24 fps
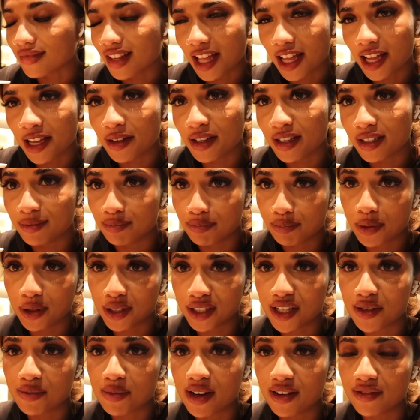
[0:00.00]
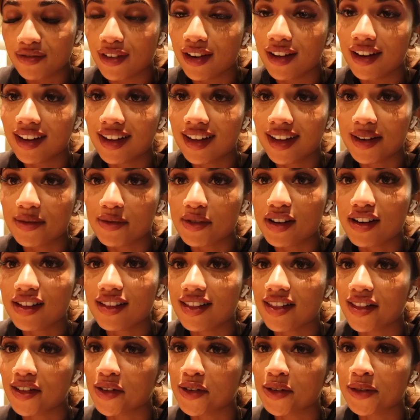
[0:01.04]
I pulled up my vlog camera,
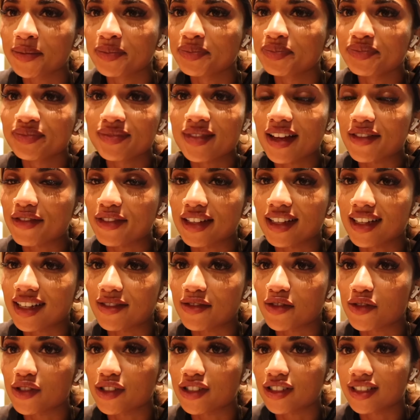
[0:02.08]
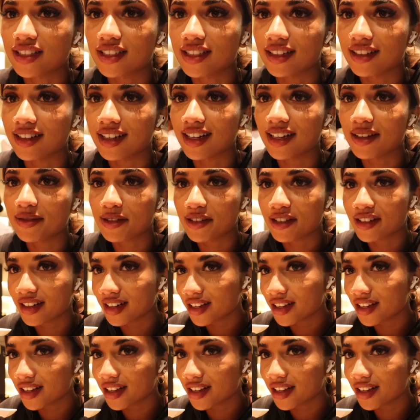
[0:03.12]
so I feel like everyone's just staring at me.